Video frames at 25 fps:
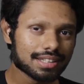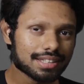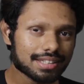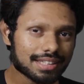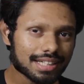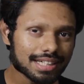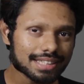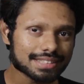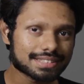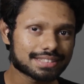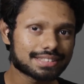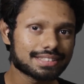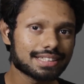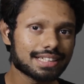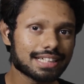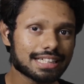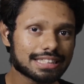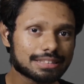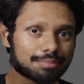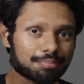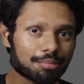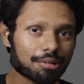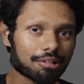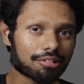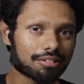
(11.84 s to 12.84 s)
This
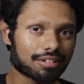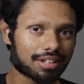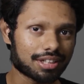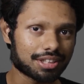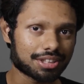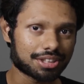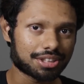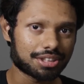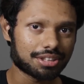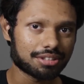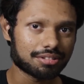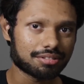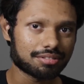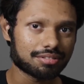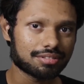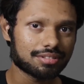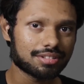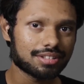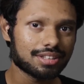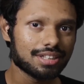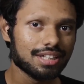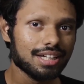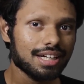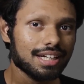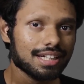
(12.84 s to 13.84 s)
is Blloc ratio.
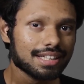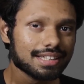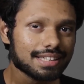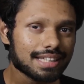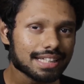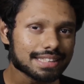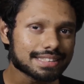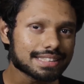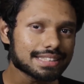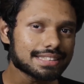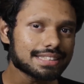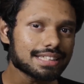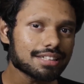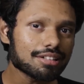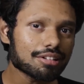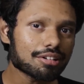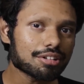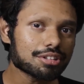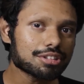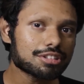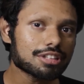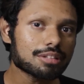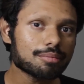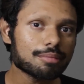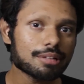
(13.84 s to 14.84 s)
This is a
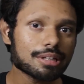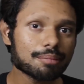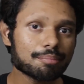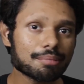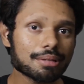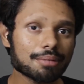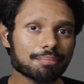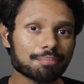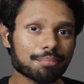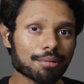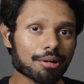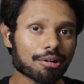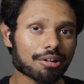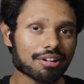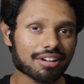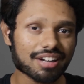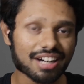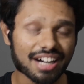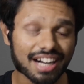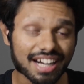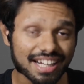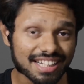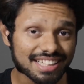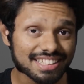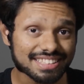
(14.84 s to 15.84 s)
launcher made by Blloc
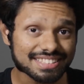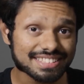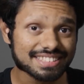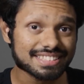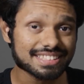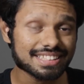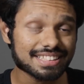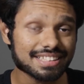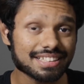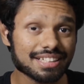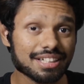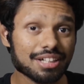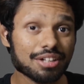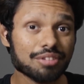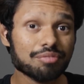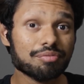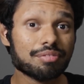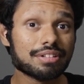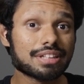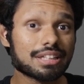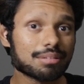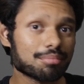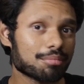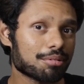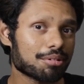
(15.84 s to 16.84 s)
INC
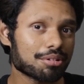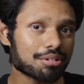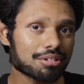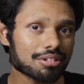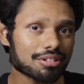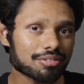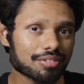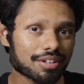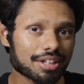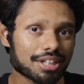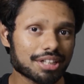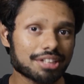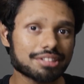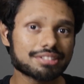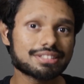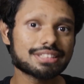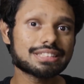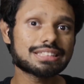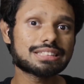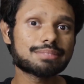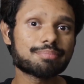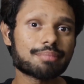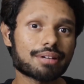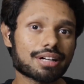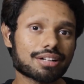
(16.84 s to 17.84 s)
with a motto of
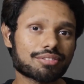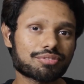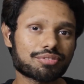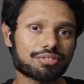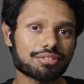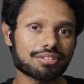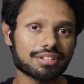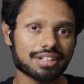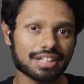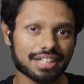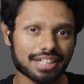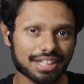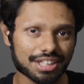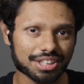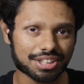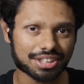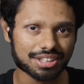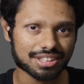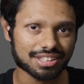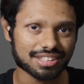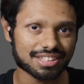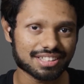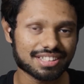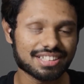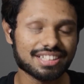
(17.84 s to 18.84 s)
reducing smartphone
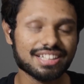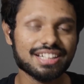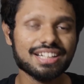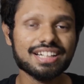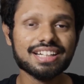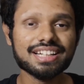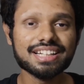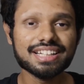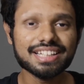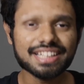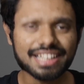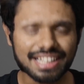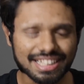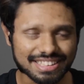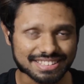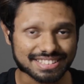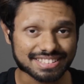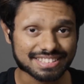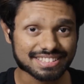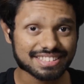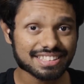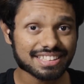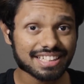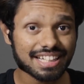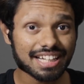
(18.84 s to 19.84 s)
addiction.
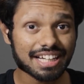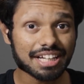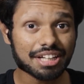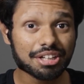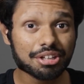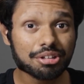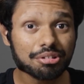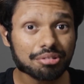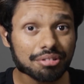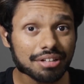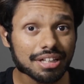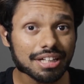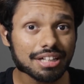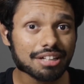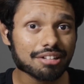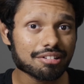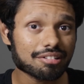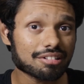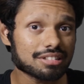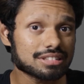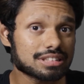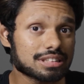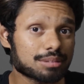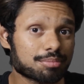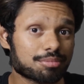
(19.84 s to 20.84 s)
Yes, a unique
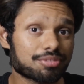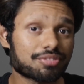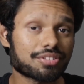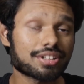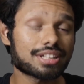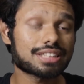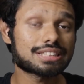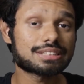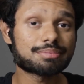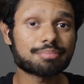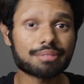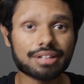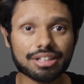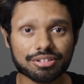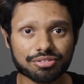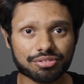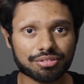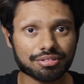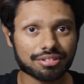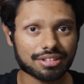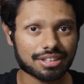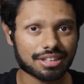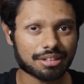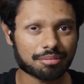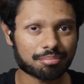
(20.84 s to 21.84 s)
concept for a
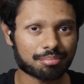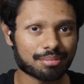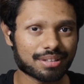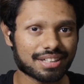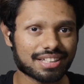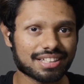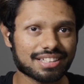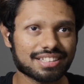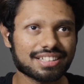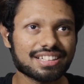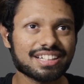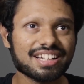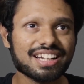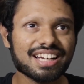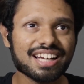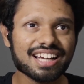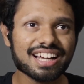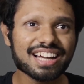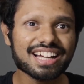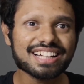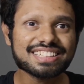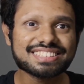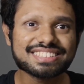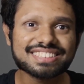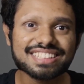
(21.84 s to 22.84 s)
smartphone company.
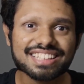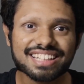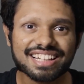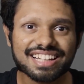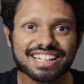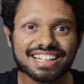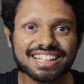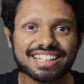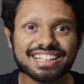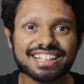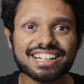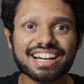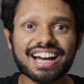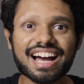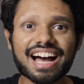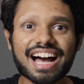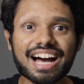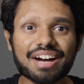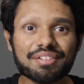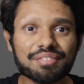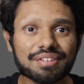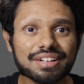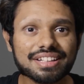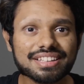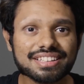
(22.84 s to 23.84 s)
It's like
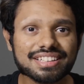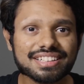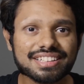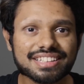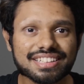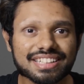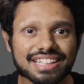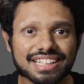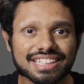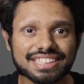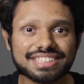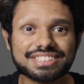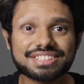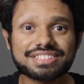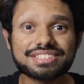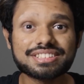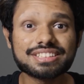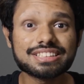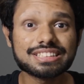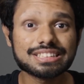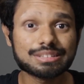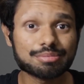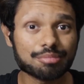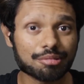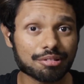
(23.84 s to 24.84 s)
having the text
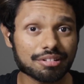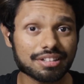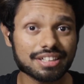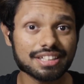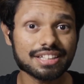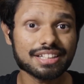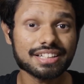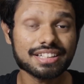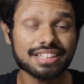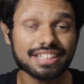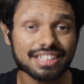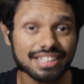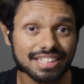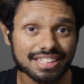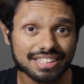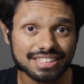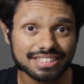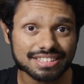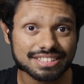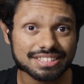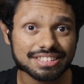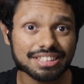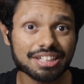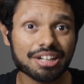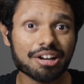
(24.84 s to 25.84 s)
smoking
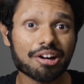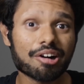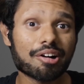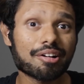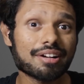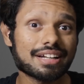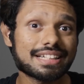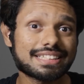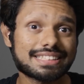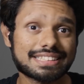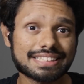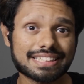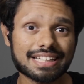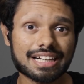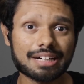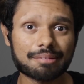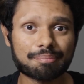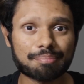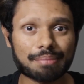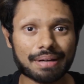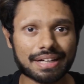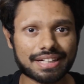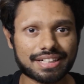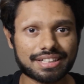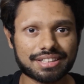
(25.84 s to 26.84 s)
kills on a
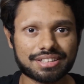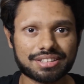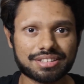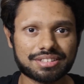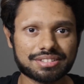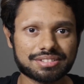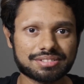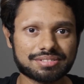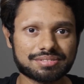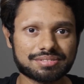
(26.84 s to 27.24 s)
cigarette packet.